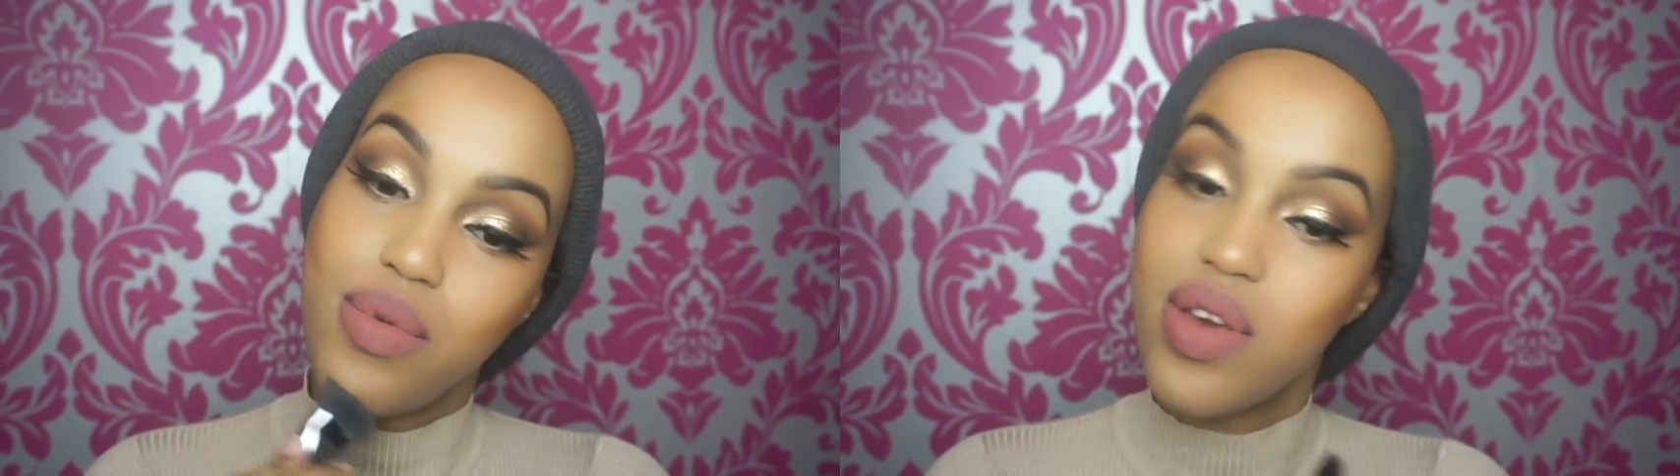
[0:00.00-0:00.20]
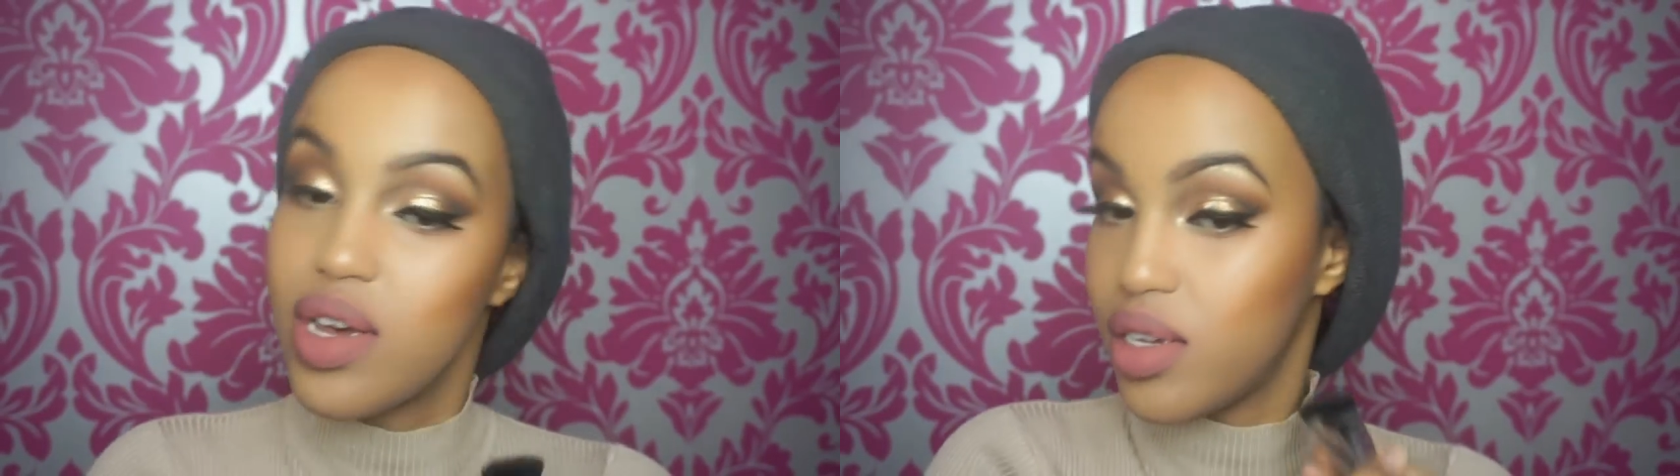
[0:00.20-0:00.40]

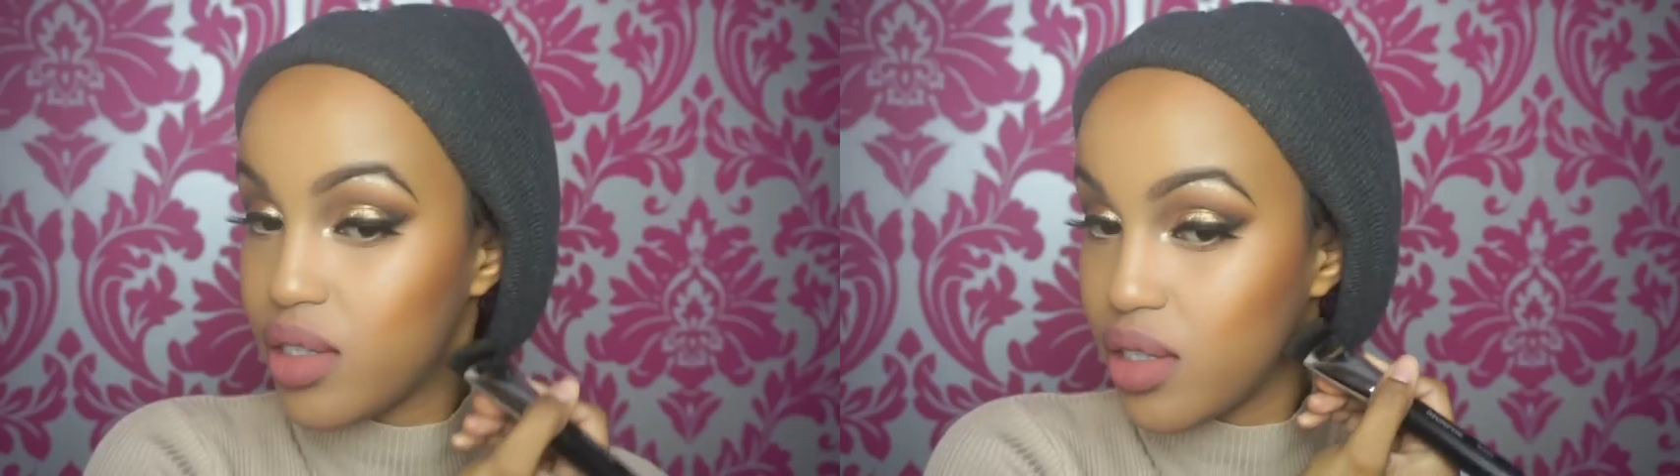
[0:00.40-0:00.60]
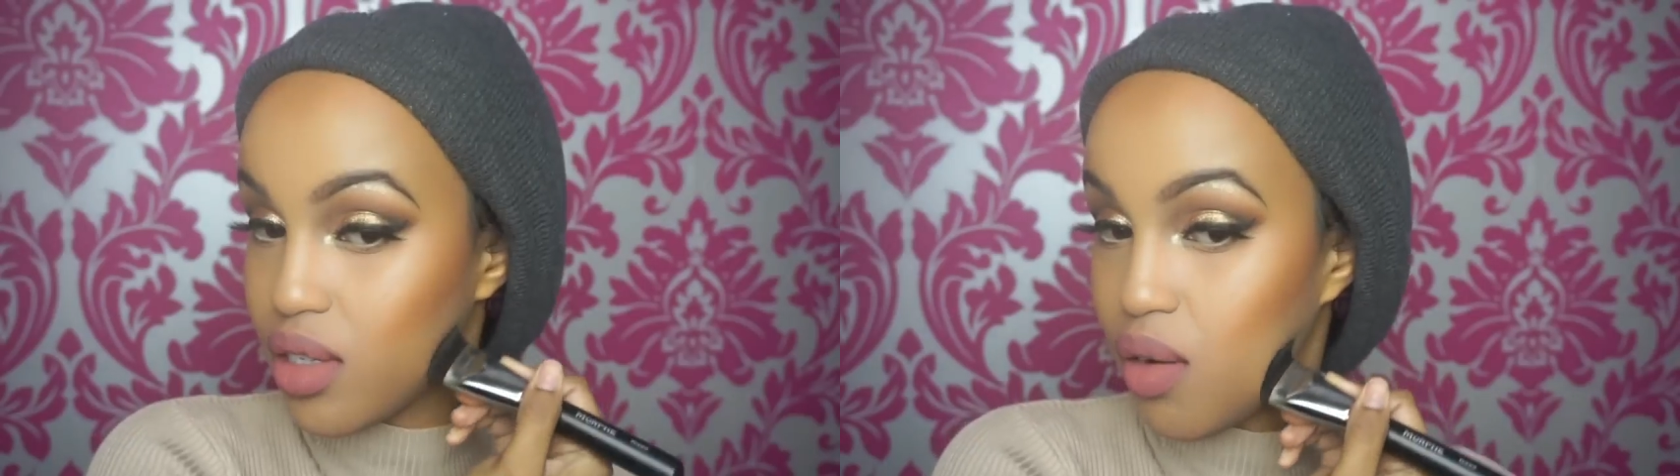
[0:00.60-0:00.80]

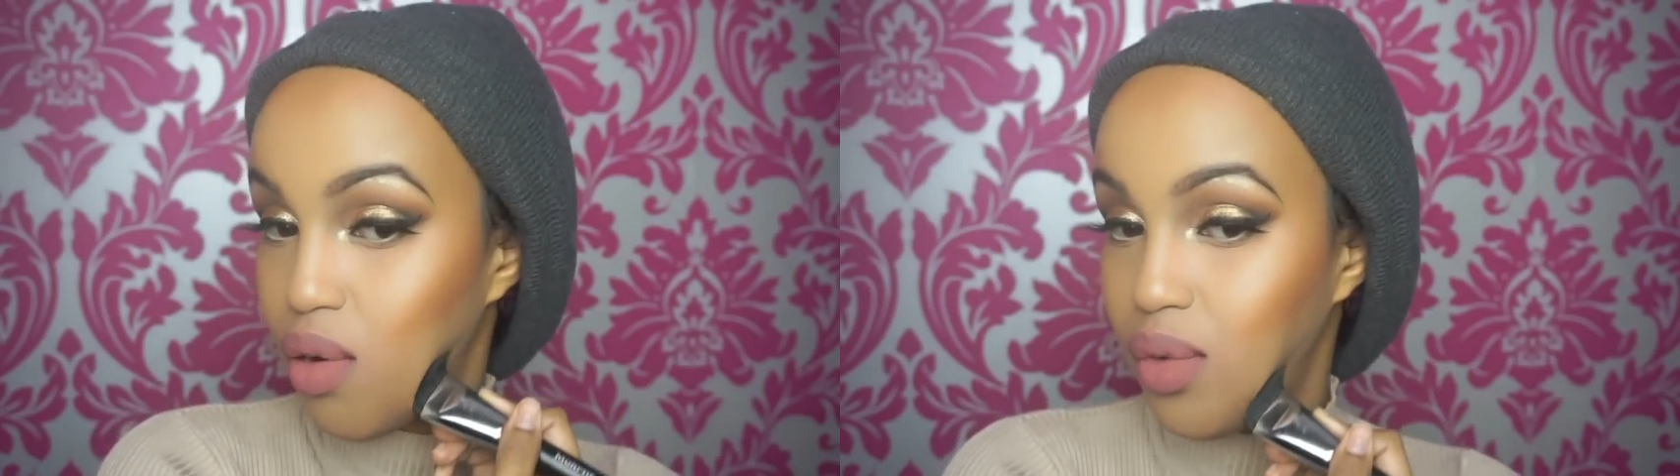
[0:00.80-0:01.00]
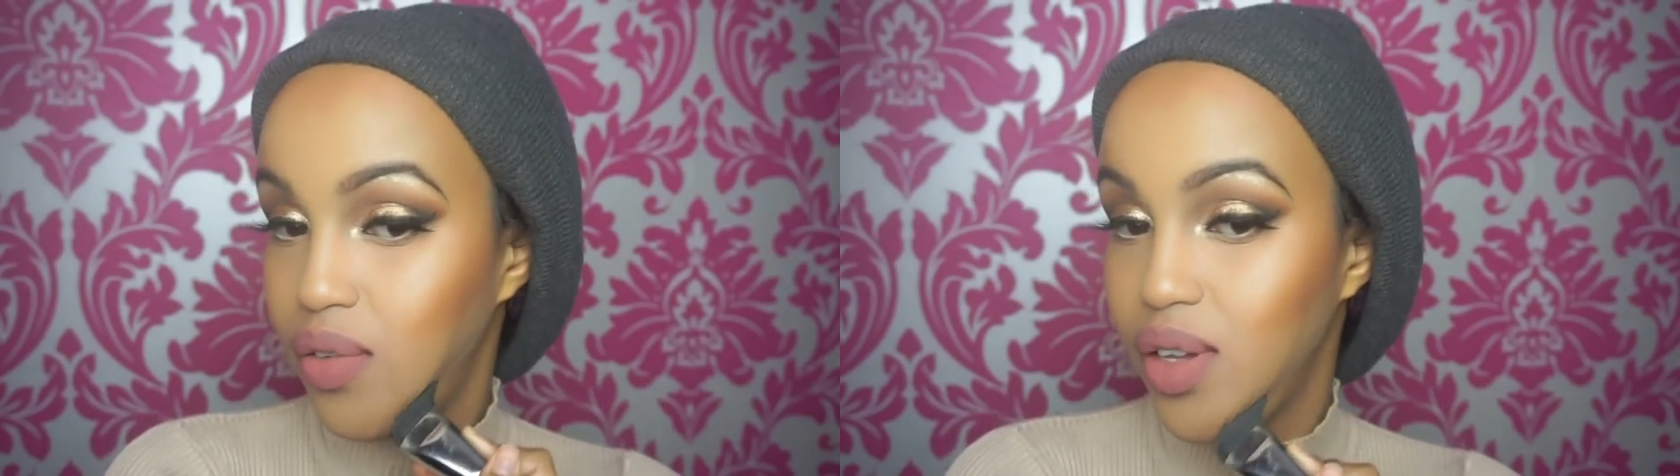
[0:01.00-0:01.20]
because I
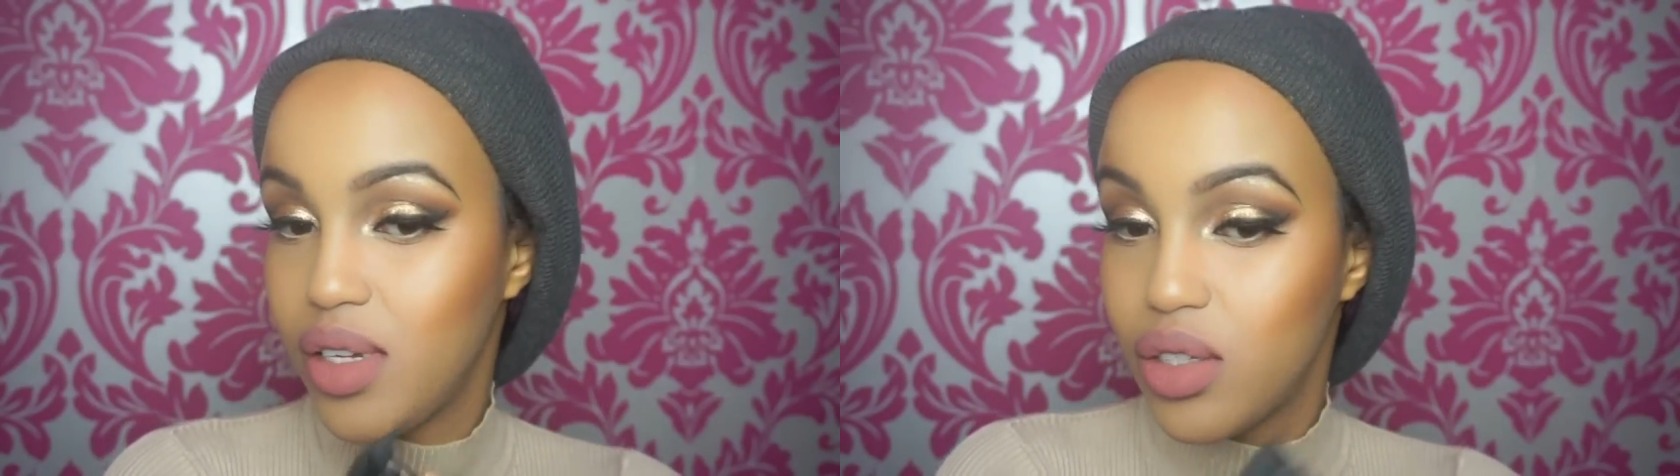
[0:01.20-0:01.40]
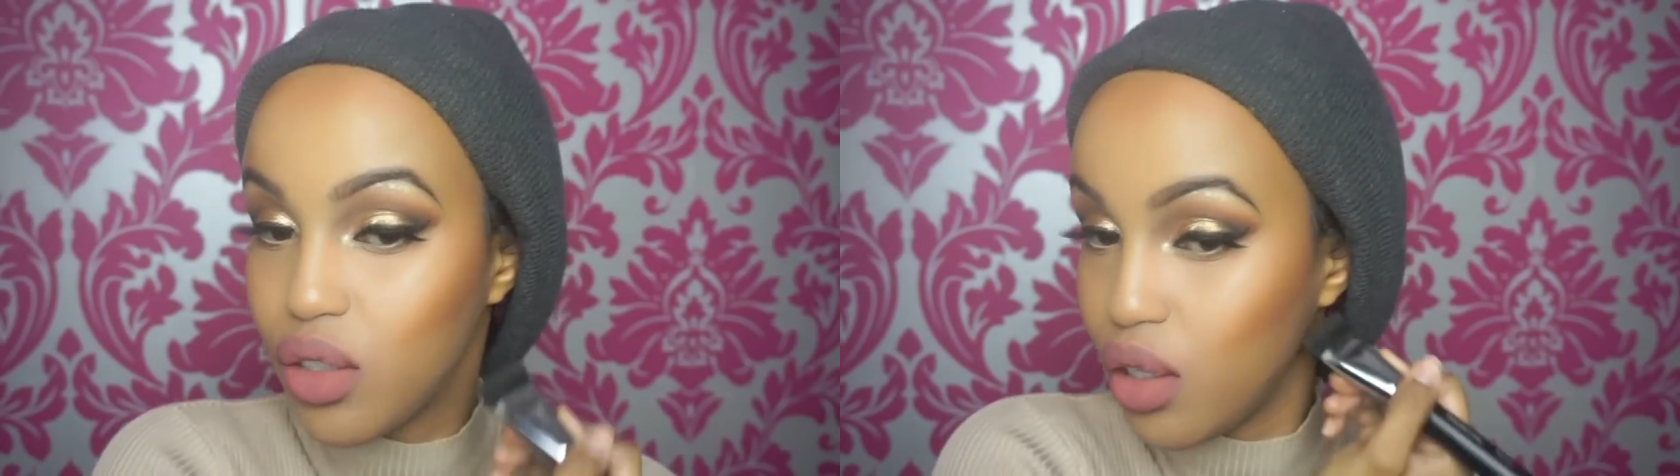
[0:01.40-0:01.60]
want my
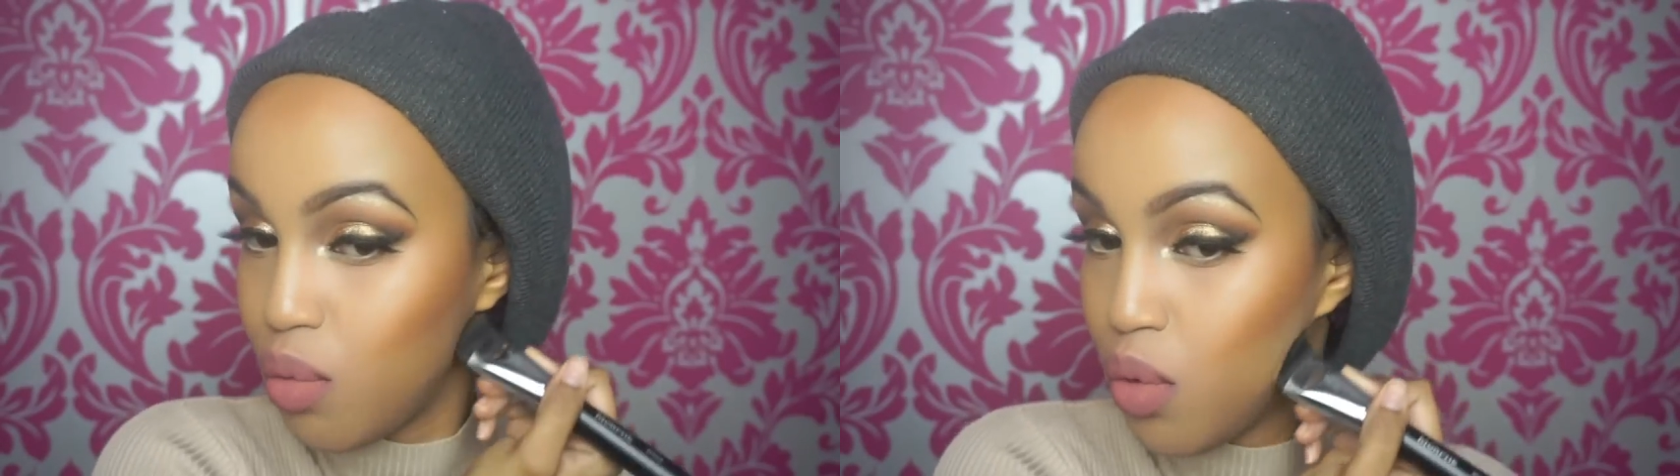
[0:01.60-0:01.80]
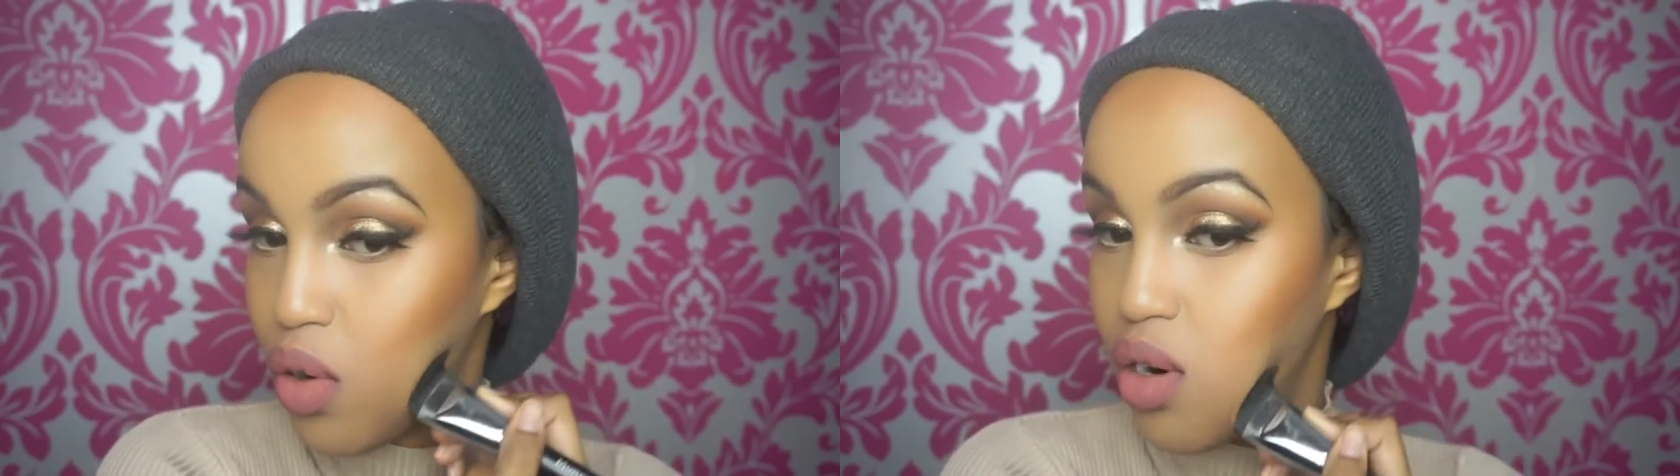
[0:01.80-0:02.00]
face to
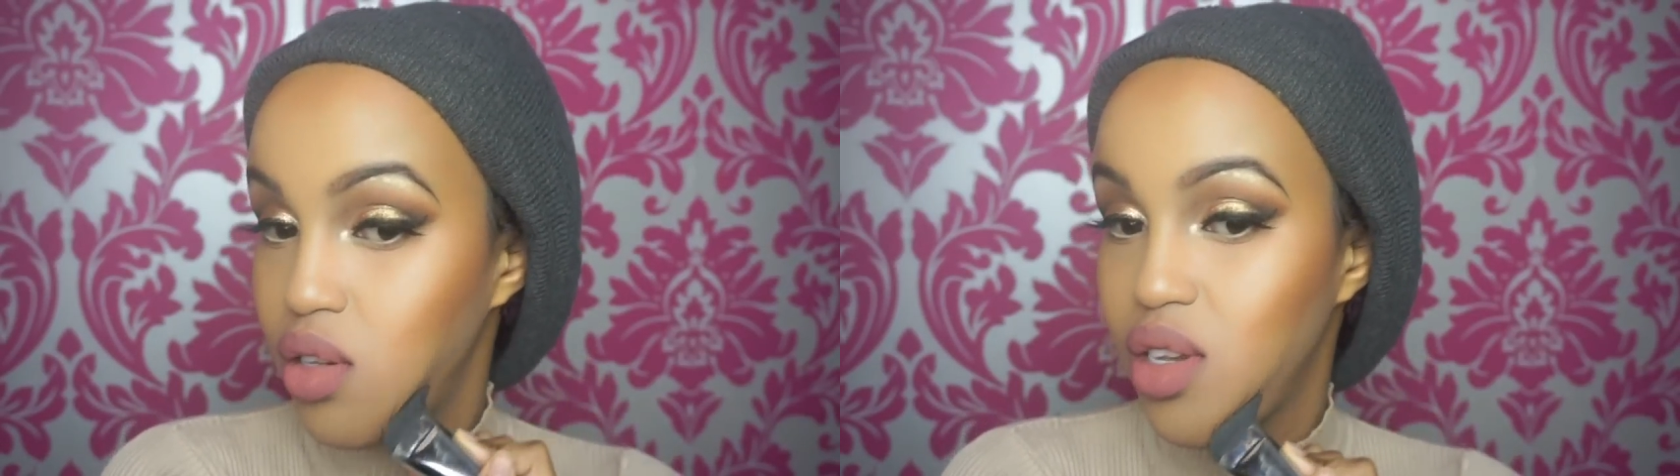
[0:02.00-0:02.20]
look more